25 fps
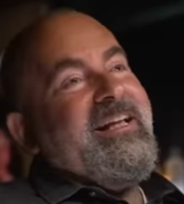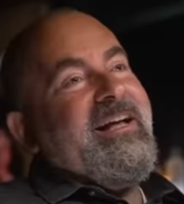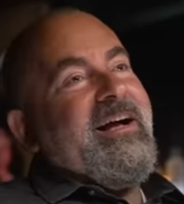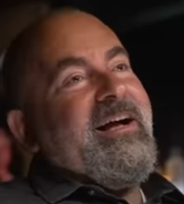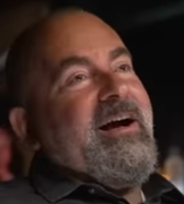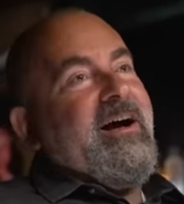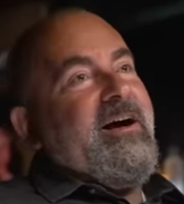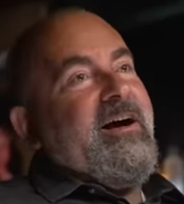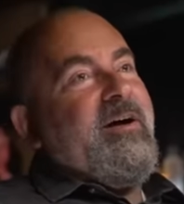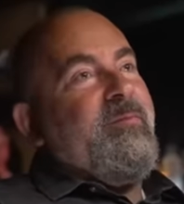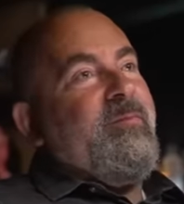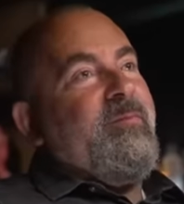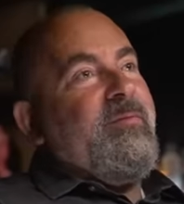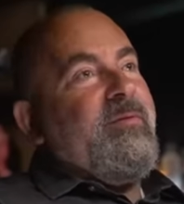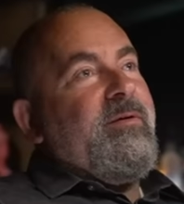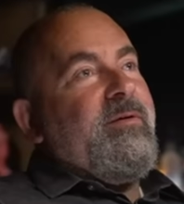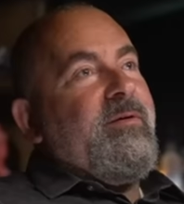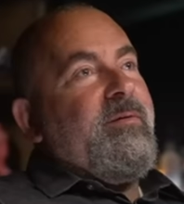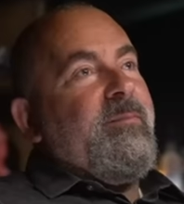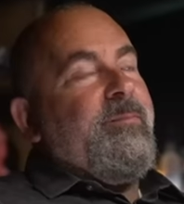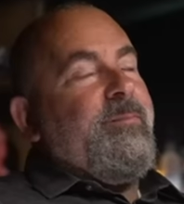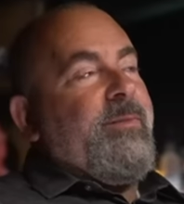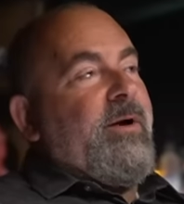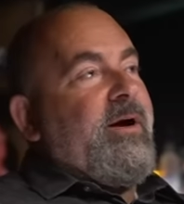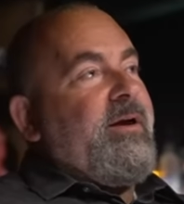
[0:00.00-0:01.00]
Um,
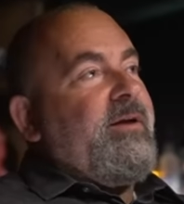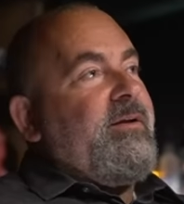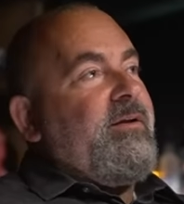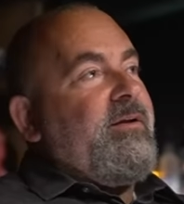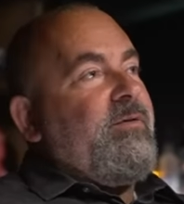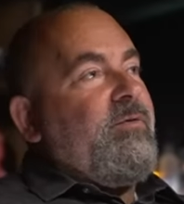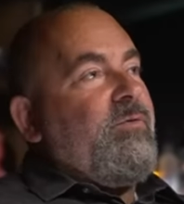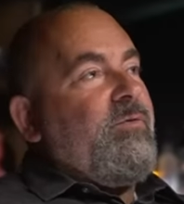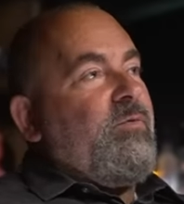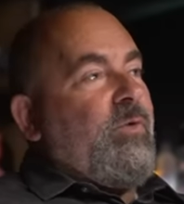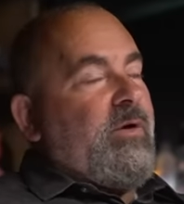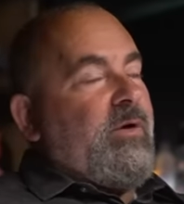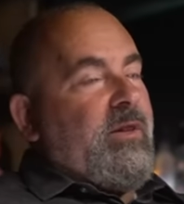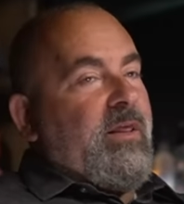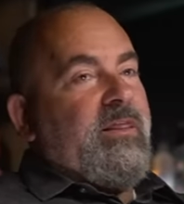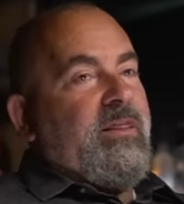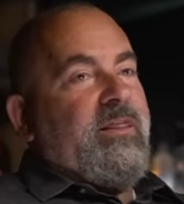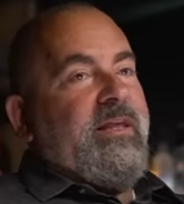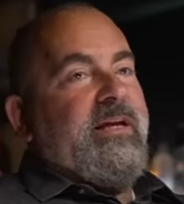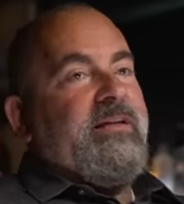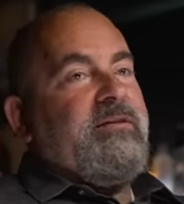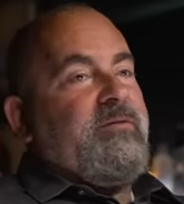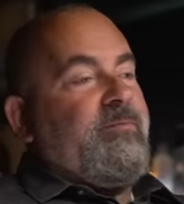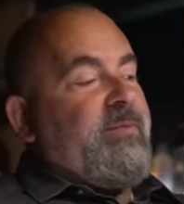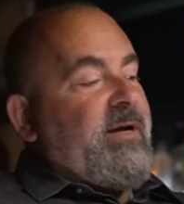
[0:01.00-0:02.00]
but one of the
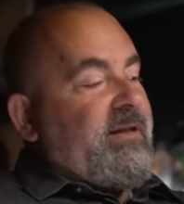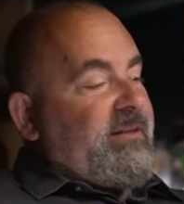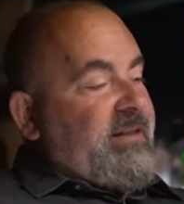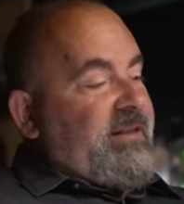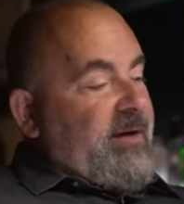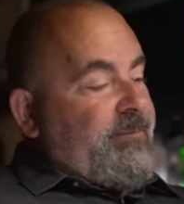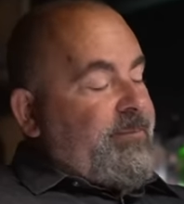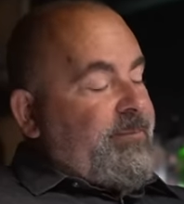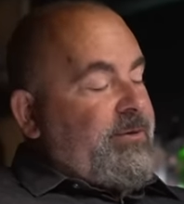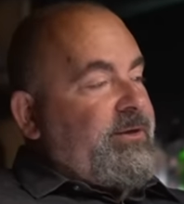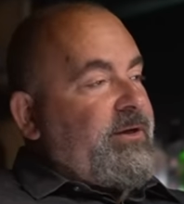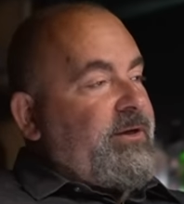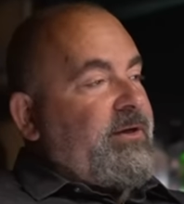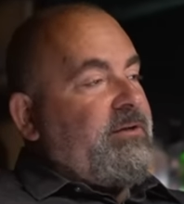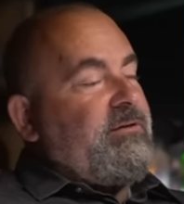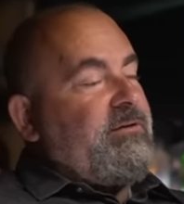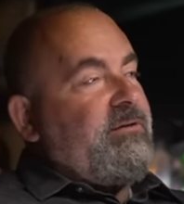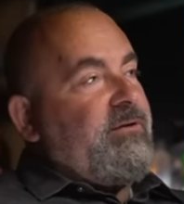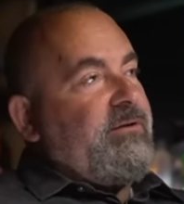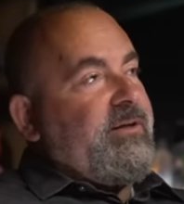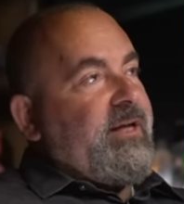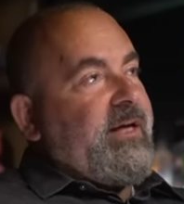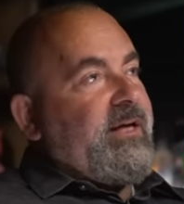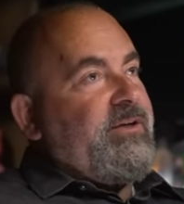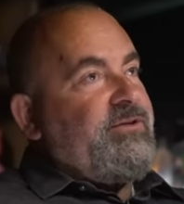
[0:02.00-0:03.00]
things about that particular
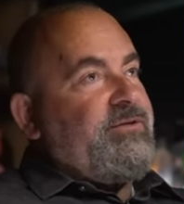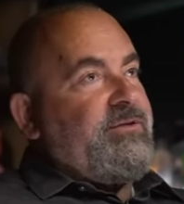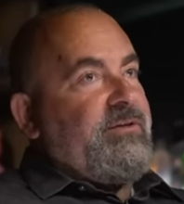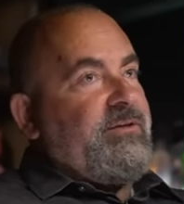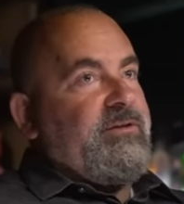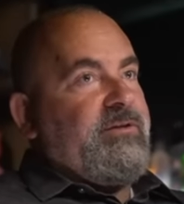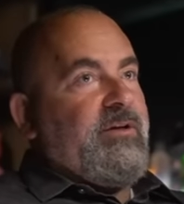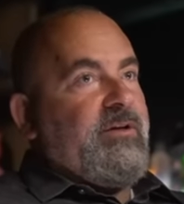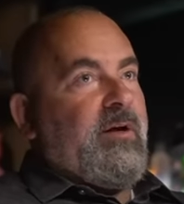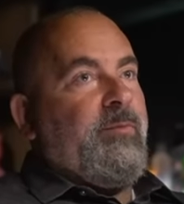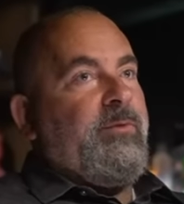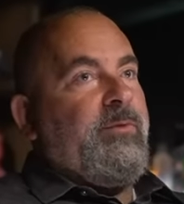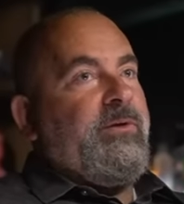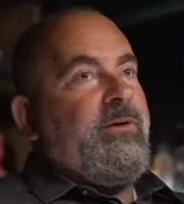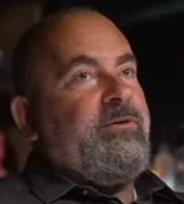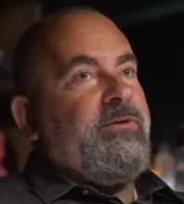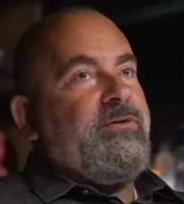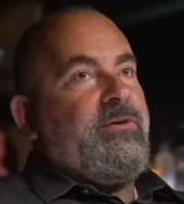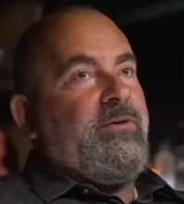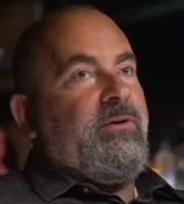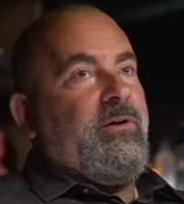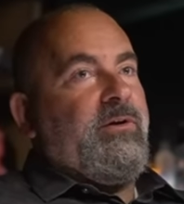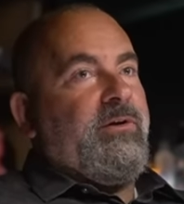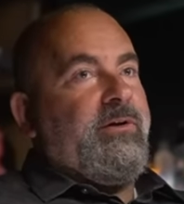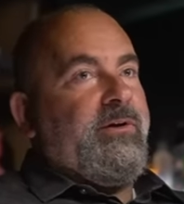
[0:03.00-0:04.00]
location is a couple years
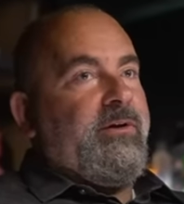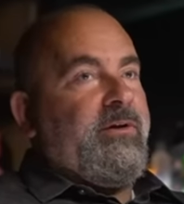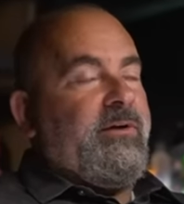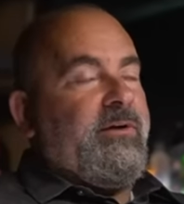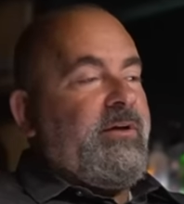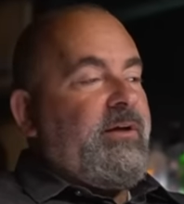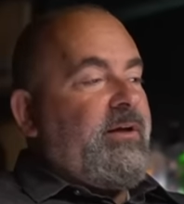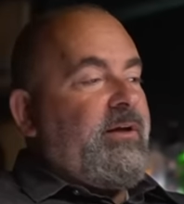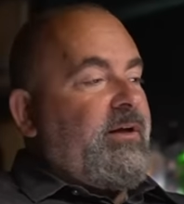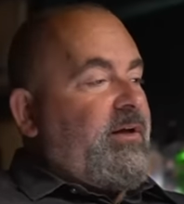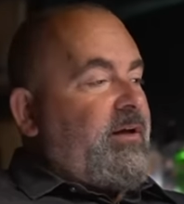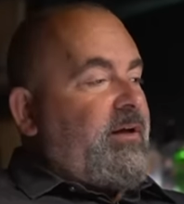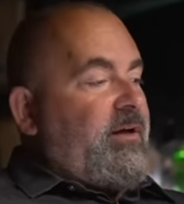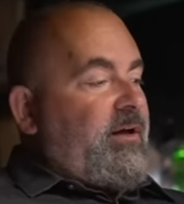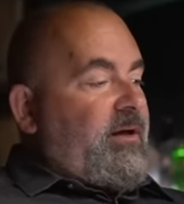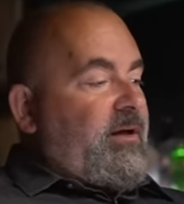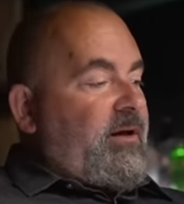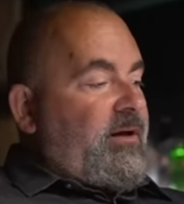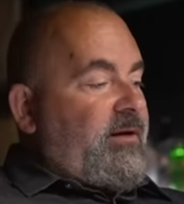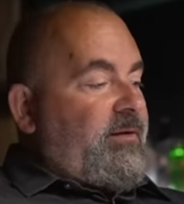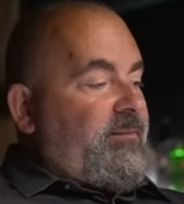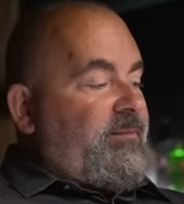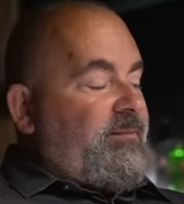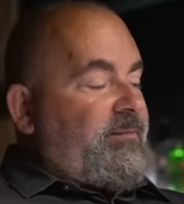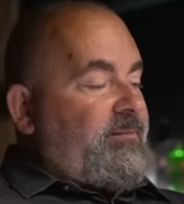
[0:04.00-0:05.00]
earlier,
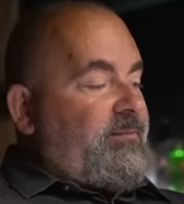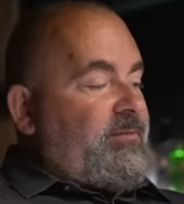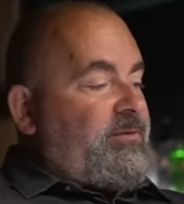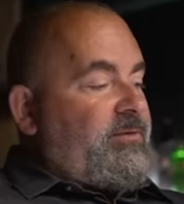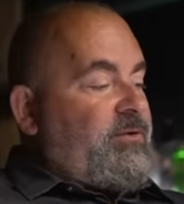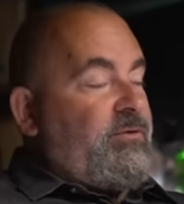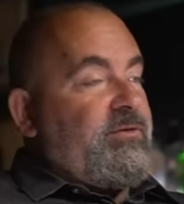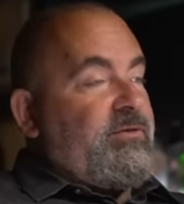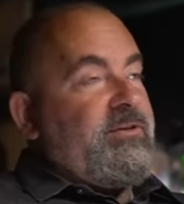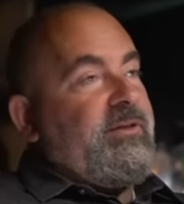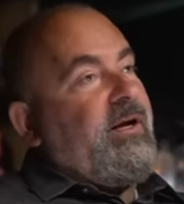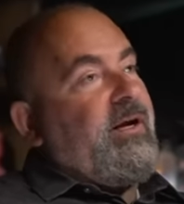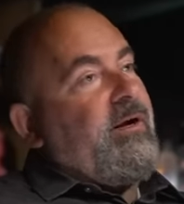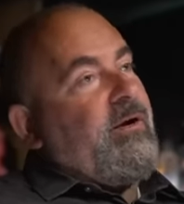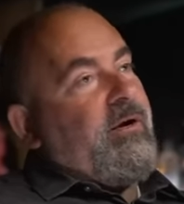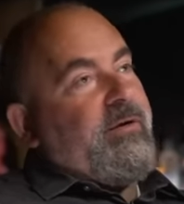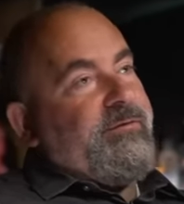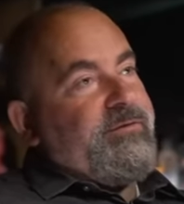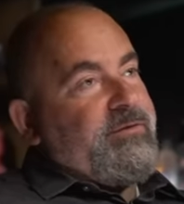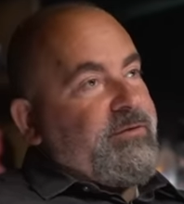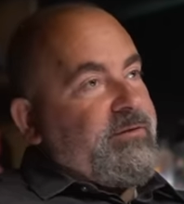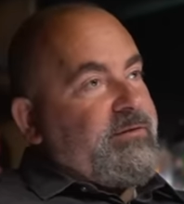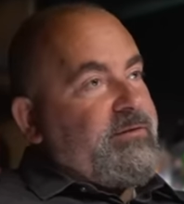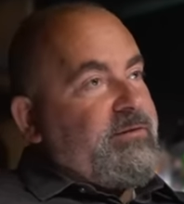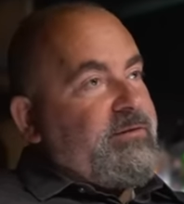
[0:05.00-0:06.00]
um, two CI
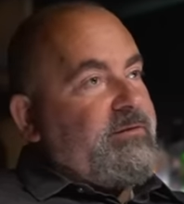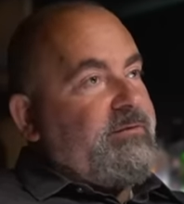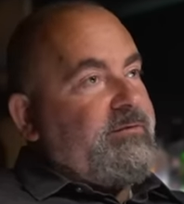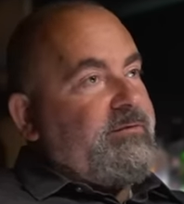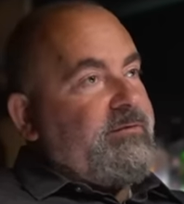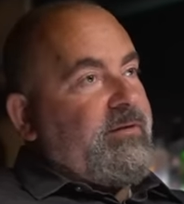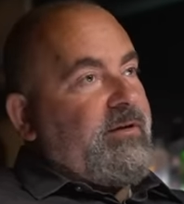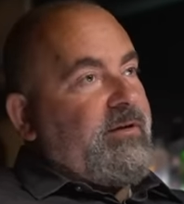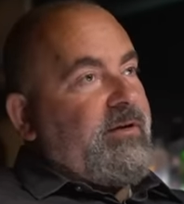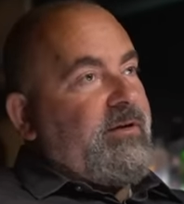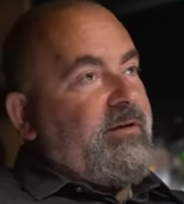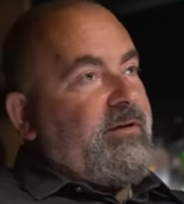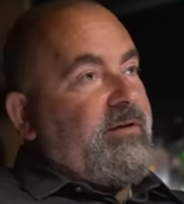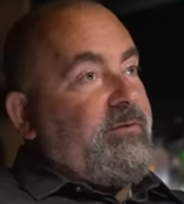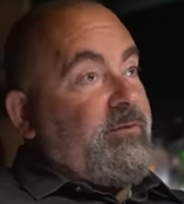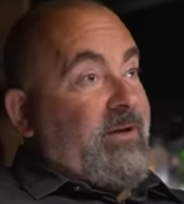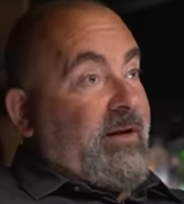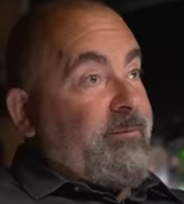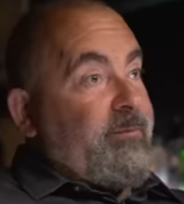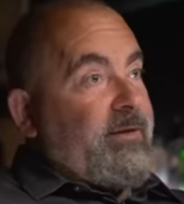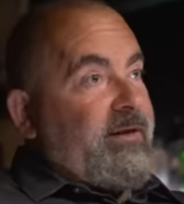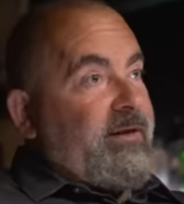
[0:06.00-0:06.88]
officers uh, had been